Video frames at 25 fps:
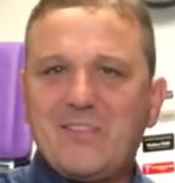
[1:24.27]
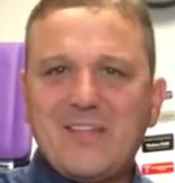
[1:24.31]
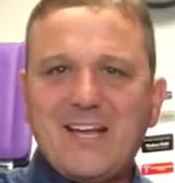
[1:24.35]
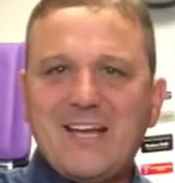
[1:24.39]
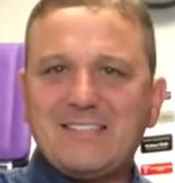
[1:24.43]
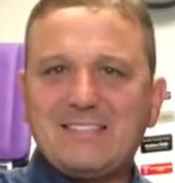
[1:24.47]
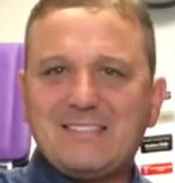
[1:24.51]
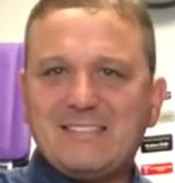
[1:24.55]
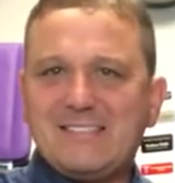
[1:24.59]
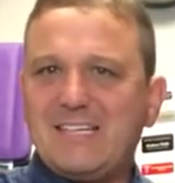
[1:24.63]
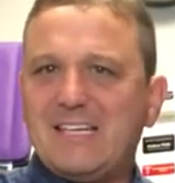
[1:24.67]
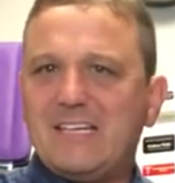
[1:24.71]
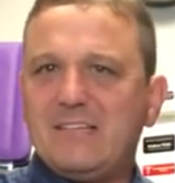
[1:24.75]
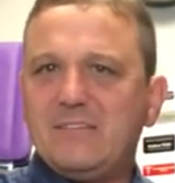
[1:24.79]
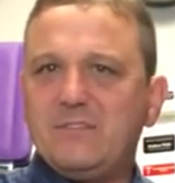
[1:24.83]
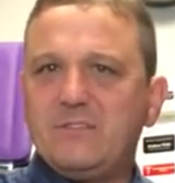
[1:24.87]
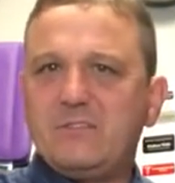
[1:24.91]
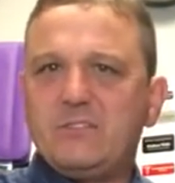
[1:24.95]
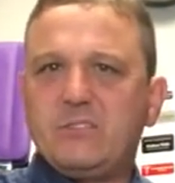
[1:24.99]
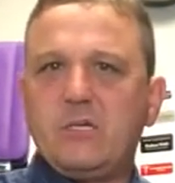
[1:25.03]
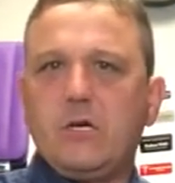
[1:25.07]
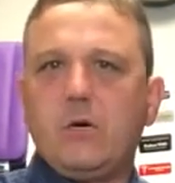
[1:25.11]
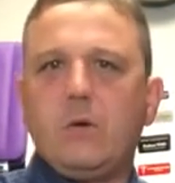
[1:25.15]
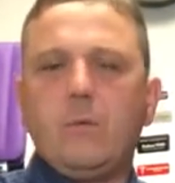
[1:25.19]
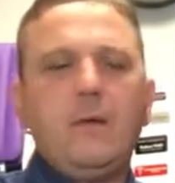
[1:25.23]
That's it.
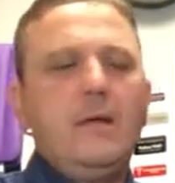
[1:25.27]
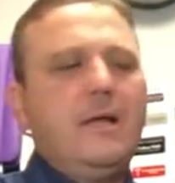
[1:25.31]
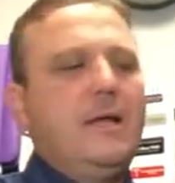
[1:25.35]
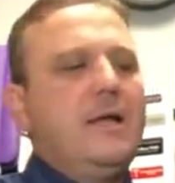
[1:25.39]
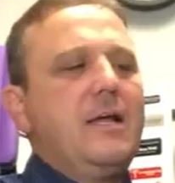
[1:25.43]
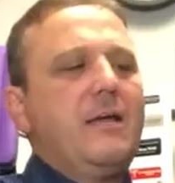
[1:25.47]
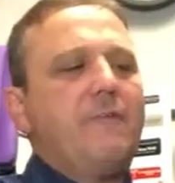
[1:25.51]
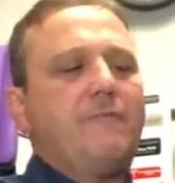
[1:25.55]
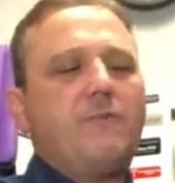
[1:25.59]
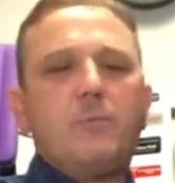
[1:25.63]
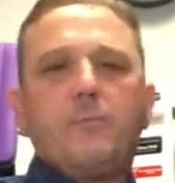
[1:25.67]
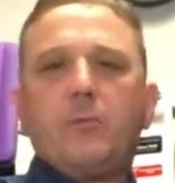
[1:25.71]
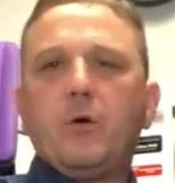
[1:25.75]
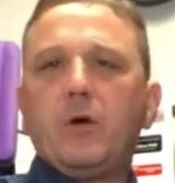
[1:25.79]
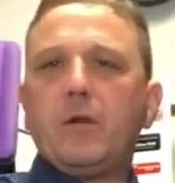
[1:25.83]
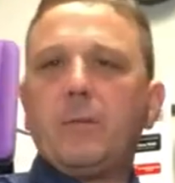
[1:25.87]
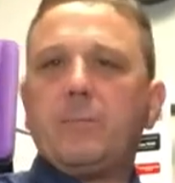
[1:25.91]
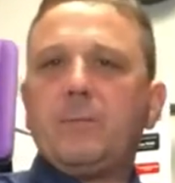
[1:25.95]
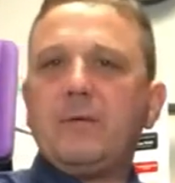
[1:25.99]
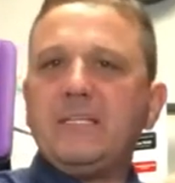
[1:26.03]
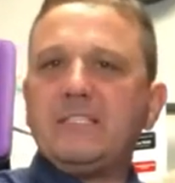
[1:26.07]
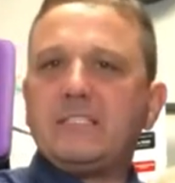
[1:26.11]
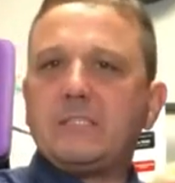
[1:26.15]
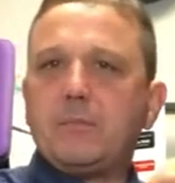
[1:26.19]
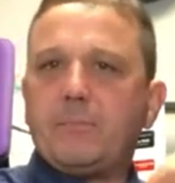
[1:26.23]
So if you put a
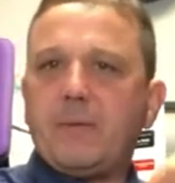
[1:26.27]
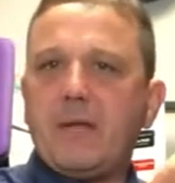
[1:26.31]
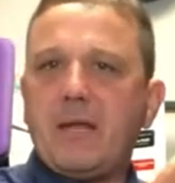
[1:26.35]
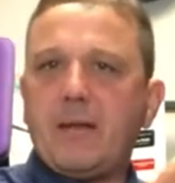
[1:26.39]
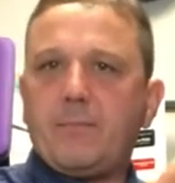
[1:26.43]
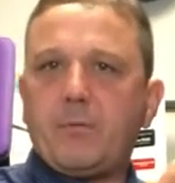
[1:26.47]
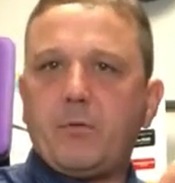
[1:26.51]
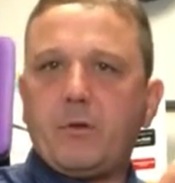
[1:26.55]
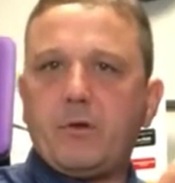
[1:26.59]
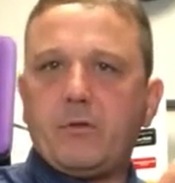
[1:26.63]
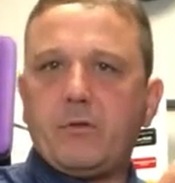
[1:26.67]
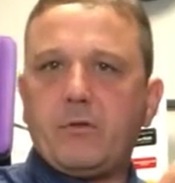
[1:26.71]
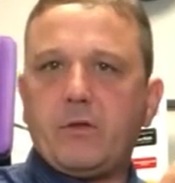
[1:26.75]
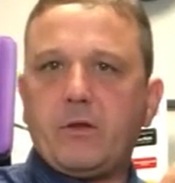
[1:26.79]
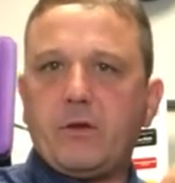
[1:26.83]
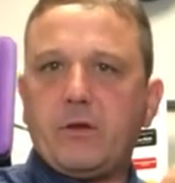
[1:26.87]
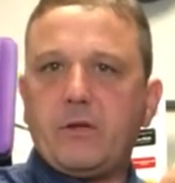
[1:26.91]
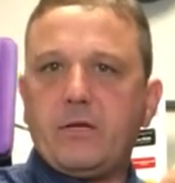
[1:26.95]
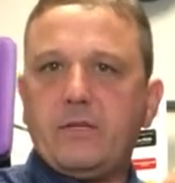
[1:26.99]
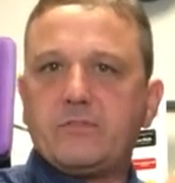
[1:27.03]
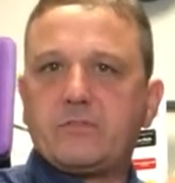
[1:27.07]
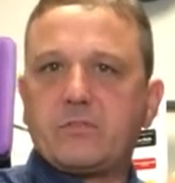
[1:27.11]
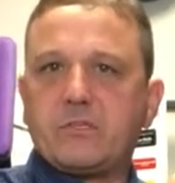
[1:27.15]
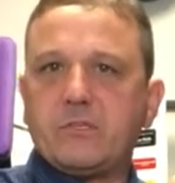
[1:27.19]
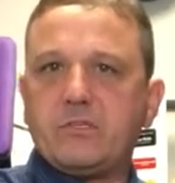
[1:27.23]
piece of paper under there,
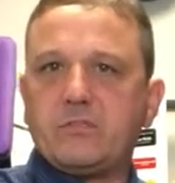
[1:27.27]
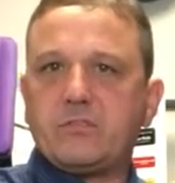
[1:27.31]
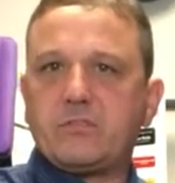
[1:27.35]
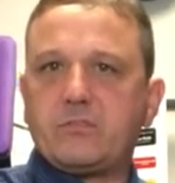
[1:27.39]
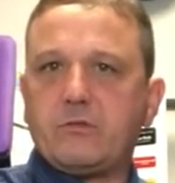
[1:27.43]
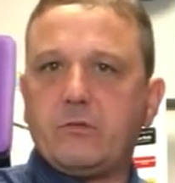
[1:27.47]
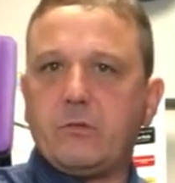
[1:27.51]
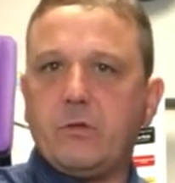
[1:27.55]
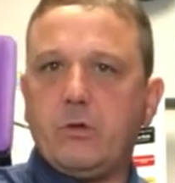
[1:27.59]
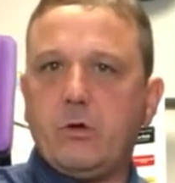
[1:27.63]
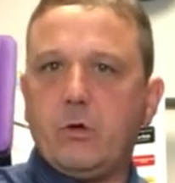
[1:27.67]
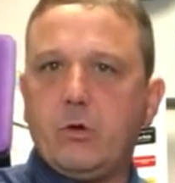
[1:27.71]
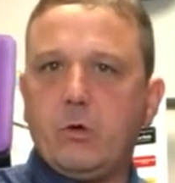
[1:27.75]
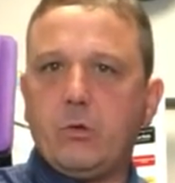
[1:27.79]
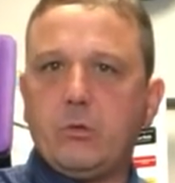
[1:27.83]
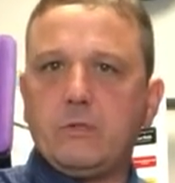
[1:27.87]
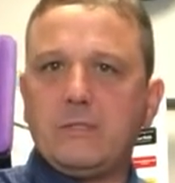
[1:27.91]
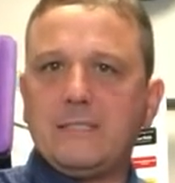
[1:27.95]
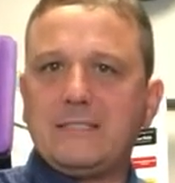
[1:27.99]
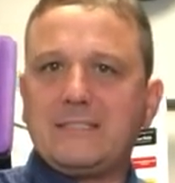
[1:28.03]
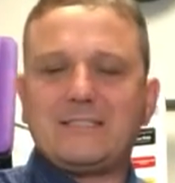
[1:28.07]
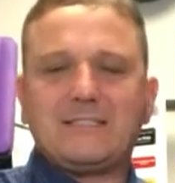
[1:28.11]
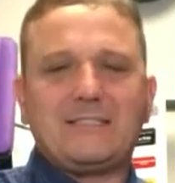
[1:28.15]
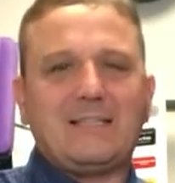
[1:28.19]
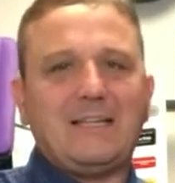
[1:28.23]
it's going to
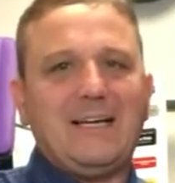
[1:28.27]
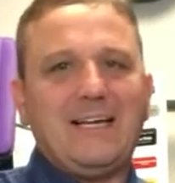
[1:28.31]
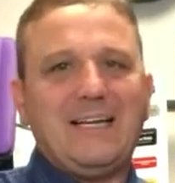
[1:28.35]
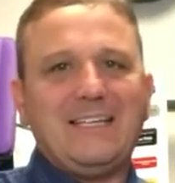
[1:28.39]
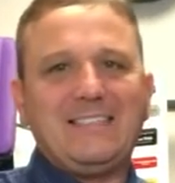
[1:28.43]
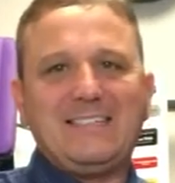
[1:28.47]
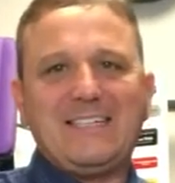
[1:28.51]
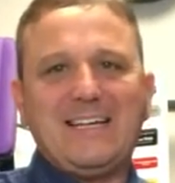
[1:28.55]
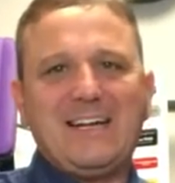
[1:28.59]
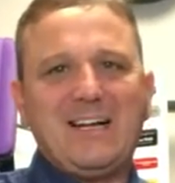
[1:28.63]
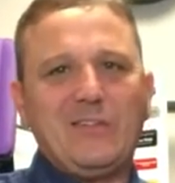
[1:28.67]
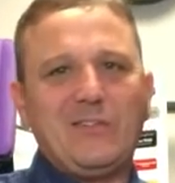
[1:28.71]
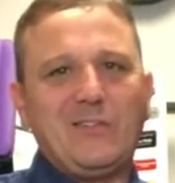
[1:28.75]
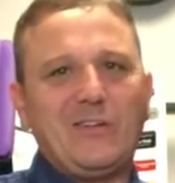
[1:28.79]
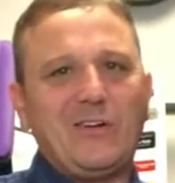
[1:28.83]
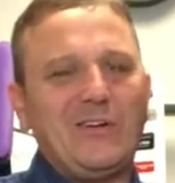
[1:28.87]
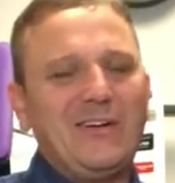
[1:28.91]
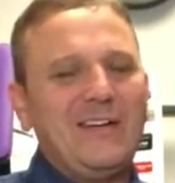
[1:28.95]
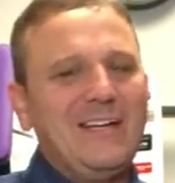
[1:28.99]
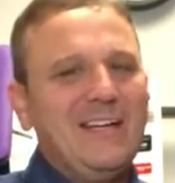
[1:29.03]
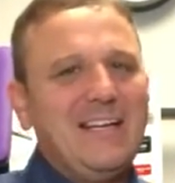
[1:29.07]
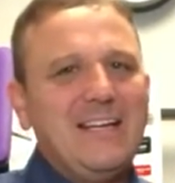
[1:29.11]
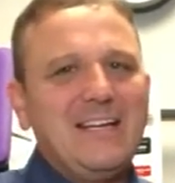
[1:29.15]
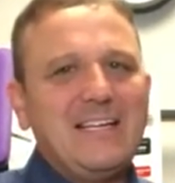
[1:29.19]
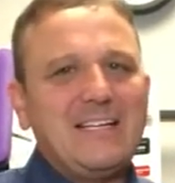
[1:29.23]
slowly slide down there.